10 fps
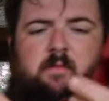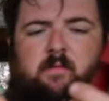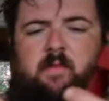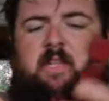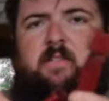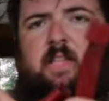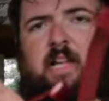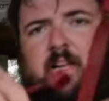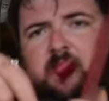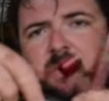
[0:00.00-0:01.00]
They
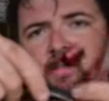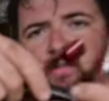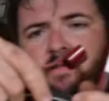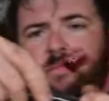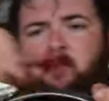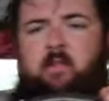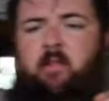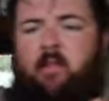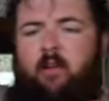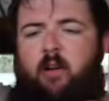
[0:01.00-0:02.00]
slide
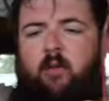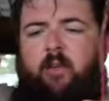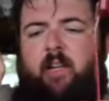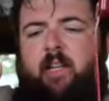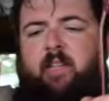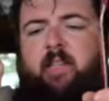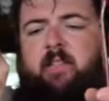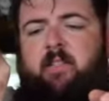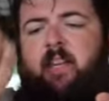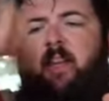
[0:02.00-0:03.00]
over like
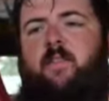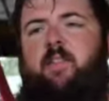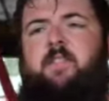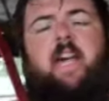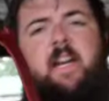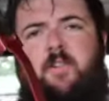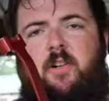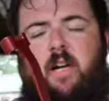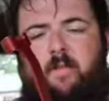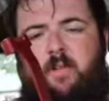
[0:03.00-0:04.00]
this, and they give you just extra
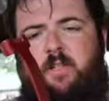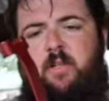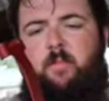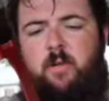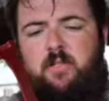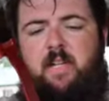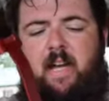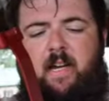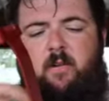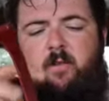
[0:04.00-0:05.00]
leverage to push
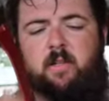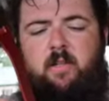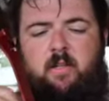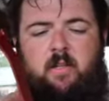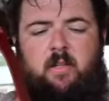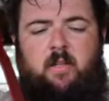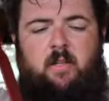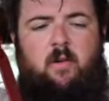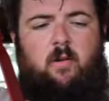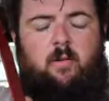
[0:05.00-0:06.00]
down
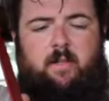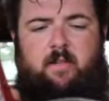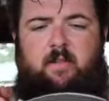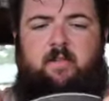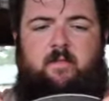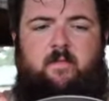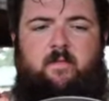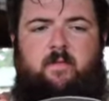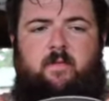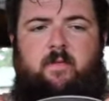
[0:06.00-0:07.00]
on
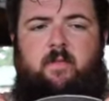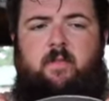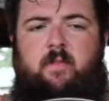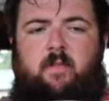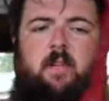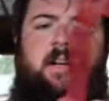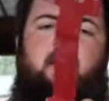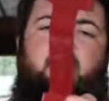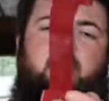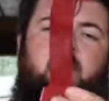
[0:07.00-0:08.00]

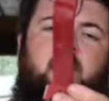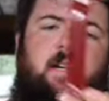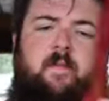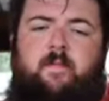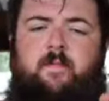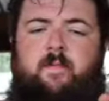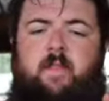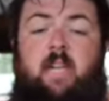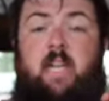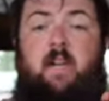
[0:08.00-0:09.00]
the
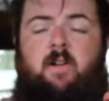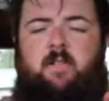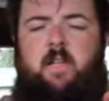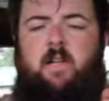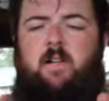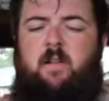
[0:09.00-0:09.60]
ears here.